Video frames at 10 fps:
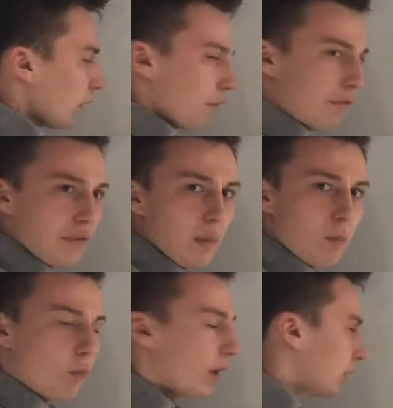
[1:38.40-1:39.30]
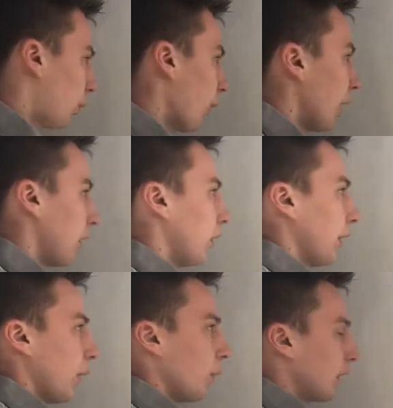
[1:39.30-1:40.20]
from where to where,
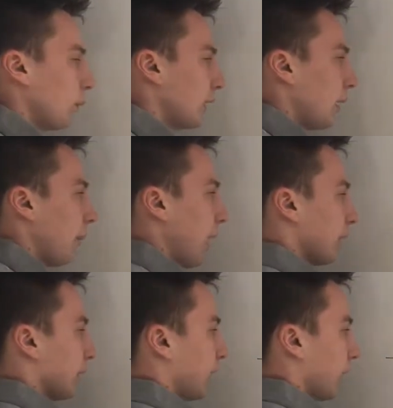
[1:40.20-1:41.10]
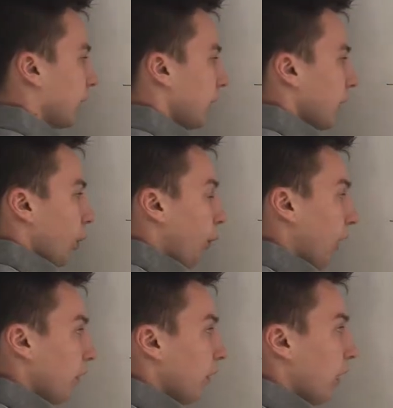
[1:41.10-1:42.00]
okay? What, what's our bounds here?
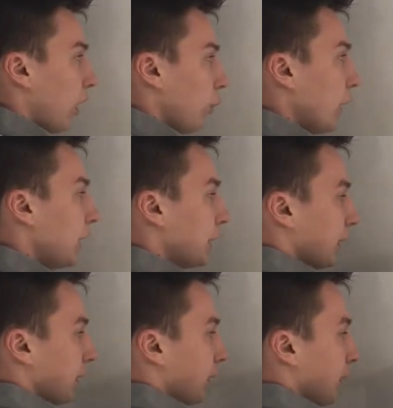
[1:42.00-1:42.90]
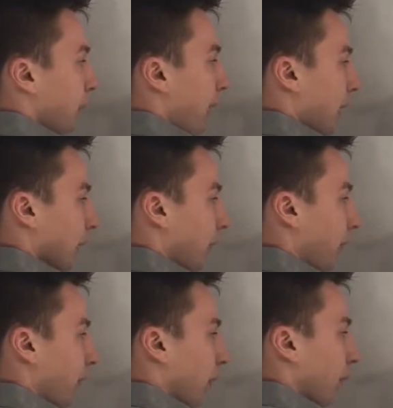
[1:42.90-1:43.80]
Well, our region spans
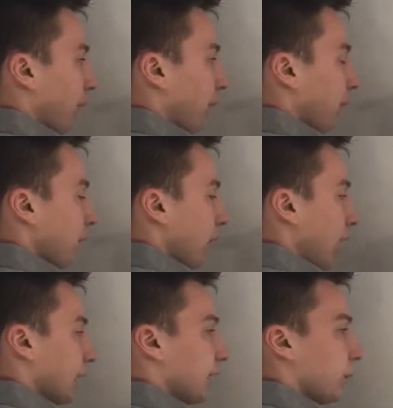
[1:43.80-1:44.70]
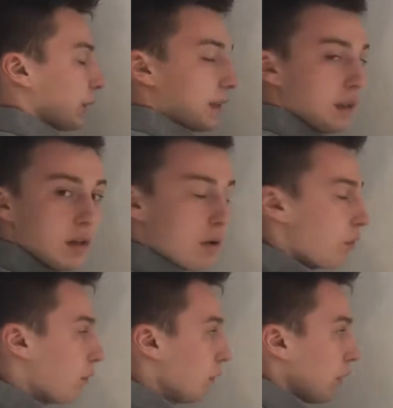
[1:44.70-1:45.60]
from x equals
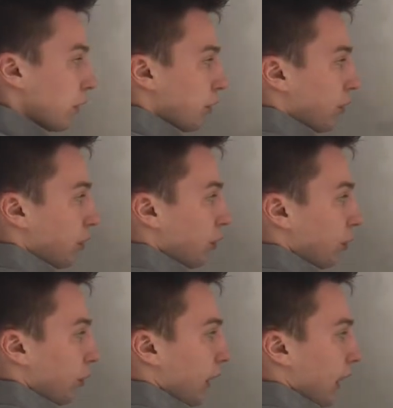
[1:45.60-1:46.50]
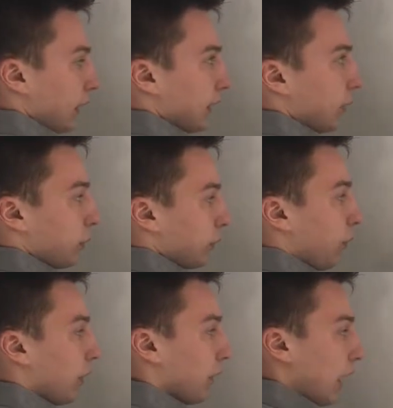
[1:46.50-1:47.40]
0 to x equals
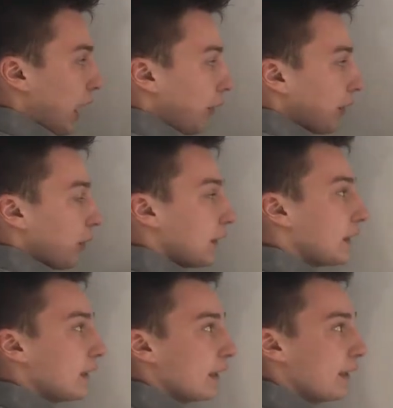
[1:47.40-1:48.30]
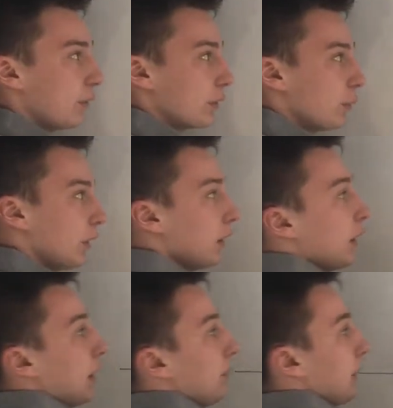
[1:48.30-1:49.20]
1. How I know this is x equals 1?
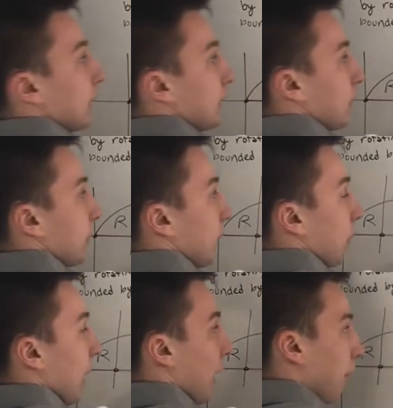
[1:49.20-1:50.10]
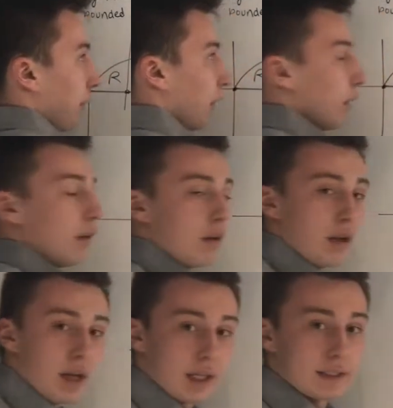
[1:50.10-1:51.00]
Because this was the graph
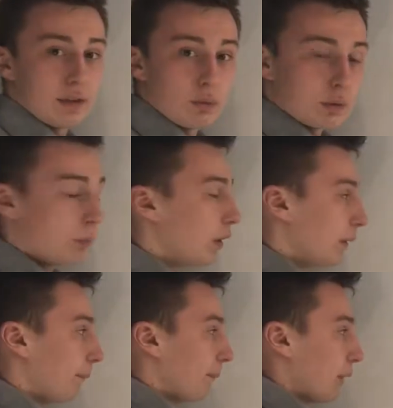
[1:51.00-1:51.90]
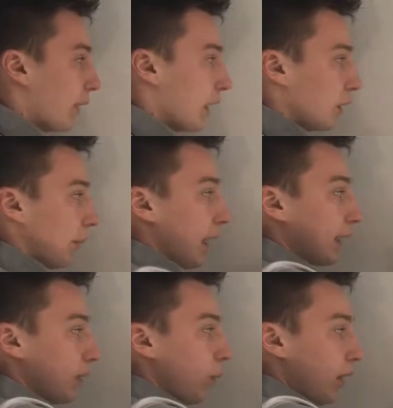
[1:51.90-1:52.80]
x equals 1, okay? So my
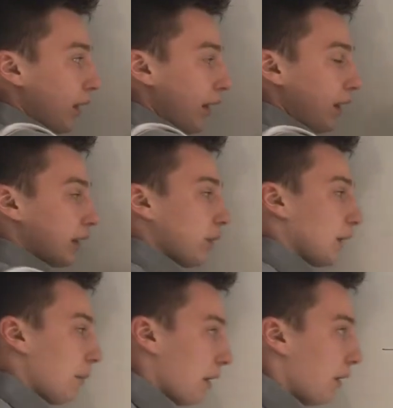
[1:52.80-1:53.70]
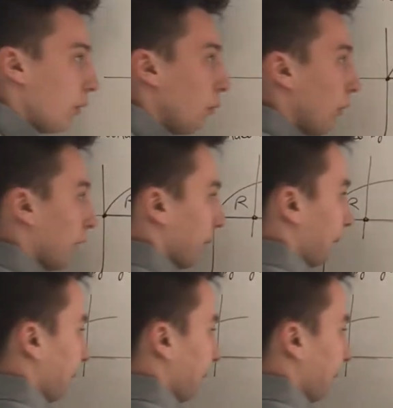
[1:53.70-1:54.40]
x coordinate there is going to be 1.